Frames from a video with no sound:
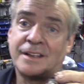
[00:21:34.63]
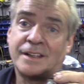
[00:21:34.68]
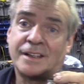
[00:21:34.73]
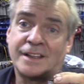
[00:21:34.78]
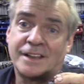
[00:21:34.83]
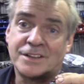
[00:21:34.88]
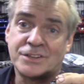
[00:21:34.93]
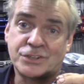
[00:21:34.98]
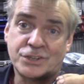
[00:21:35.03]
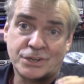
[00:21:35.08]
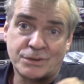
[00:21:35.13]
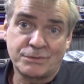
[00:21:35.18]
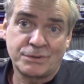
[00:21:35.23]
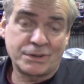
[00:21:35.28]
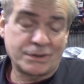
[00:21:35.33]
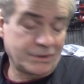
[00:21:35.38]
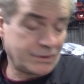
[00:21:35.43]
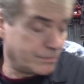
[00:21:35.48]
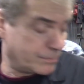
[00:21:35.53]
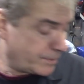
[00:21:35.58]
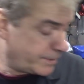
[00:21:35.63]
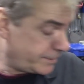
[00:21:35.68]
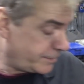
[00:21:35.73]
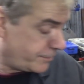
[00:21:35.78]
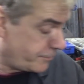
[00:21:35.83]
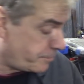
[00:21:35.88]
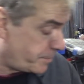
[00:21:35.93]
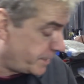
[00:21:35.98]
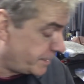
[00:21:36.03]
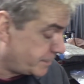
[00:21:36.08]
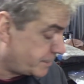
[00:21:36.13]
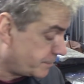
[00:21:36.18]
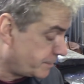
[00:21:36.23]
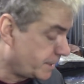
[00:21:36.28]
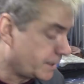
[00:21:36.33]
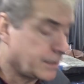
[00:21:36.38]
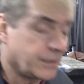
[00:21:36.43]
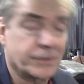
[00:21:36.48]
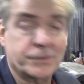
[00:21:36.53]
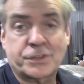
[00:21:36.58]
as you know, when you've been
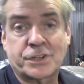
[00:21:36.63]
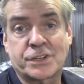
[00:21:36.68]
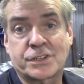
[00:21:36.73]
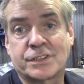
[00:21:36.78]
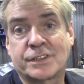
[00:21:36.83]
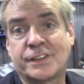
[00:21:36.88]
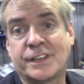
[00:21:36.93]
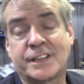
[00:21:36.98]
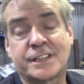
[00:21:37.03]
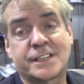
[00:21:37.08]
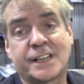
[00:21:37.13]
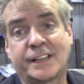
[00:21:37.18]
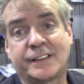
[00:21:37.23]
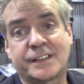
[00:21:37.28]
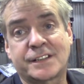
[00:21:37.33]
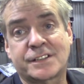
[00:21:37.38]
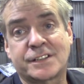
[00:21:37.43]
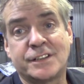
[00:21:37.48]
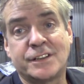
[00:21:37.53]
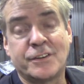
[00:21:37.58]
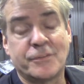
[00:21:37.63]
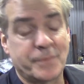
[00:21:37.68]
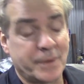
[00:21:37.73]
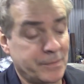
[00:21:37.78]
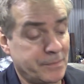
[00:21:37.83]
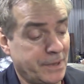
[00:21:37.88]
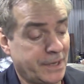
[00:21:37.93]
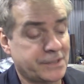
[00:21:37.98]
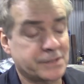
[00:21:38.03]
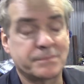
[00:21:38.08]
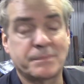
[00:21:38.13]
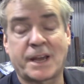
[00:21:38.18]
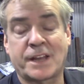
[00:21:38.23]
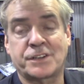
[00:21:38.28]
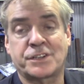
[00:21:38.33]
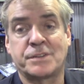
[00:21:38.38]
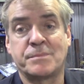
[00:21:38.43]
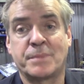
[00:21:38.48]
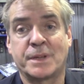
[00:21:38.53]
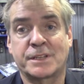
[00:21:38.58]
doing clutches and things like this and you've been mixing and
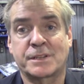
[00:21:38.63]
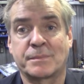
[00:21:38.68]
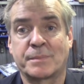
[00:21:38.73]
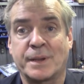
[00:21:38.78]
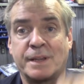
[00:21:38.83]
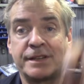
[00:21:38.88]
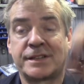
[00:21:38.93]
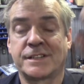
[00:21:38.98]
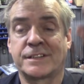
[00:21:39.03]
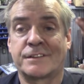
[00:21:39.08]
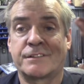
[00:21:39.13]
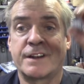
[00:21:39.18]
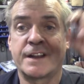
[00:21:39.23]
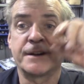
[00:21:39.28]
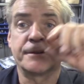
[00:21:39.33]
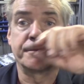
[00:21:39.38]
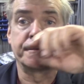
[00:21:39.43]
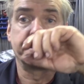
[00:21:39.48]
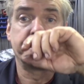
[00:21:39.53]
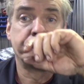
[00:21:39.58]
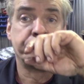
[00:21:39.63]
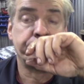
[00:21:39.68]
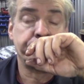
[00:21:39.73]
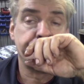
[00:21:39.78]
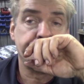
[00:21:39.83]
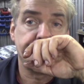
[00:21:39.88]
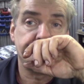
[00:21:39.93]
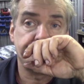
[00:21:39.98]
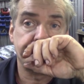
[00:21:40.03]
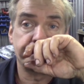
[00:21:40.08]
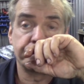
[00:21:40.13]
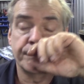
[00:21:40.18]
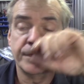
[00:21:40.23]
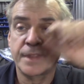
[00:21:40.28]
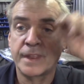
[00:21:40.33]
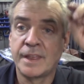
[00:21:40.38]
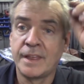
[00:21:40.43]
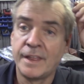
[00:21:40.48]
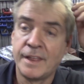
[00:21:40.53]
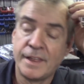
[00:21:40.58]
matching bits and pieces around,
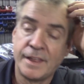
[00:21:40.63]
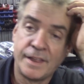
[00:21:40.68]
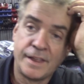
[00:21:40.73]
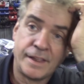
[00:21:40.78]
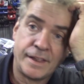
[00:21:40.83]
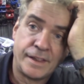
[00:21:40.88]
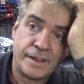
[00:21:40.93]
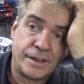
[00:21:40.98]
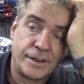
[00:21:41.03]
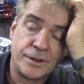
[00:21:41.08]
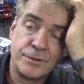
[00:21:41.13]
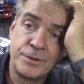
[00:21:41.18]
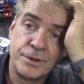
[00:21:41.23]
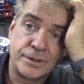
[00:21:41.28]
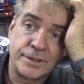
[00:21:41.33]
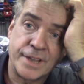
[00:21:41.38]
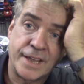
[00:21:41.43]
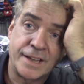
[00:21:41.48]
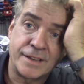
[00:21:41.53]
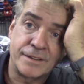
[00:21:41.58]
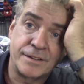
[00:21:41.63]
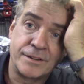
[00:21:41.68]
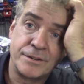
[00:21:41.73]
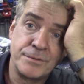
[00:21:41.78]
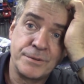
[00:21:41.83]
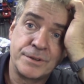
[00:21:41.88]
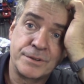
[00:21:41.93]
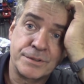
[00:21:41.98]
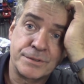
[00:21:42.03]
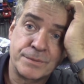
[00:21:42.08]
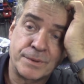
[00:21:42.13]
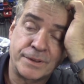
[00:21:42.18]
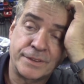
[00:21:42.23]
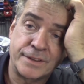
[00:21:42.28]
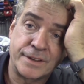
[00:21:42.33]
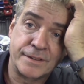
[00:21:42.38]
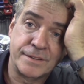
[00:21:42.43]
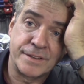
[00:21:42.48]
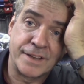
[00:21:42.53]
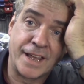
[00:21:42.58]
who knows what
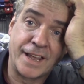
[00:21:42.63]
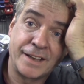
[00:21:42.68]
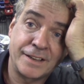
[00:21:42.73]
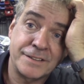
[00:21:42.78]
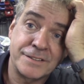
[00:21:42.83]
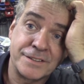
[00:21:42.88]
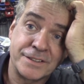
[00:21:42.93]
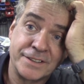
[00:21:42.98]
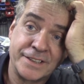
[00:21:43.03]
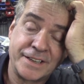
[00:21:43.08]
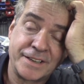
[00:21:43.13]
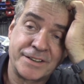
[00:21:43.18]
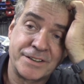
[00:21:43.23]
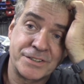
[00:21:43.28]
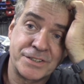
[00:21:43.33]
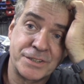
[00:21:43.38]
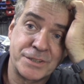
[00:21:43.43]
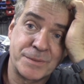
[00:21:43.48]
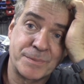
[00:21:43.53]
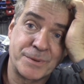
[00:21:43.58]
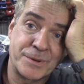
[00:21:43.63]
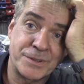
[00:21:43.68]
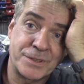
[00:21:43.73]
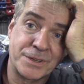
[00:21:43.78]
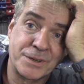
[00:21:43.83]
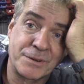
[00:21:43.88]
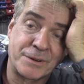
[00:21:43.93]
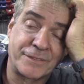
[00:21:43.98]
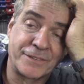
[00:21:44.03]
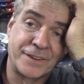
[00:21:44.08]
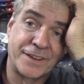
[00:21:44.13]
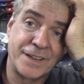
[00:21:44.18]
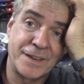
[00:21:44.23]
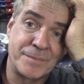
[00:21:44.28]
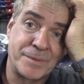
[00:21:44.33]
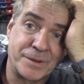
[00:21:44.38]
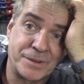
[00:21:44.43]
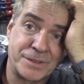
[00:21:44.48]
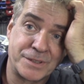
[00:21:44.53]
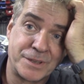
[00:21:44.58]
the hell's on it, because you're supposed to go off the
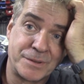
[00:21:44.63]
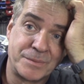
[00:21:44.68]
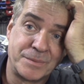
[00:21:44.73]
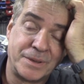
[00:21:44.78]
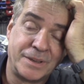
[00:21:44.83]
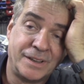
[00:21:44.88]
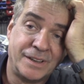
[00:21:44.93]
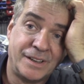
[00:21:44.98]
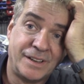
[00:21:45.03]
gearbox number.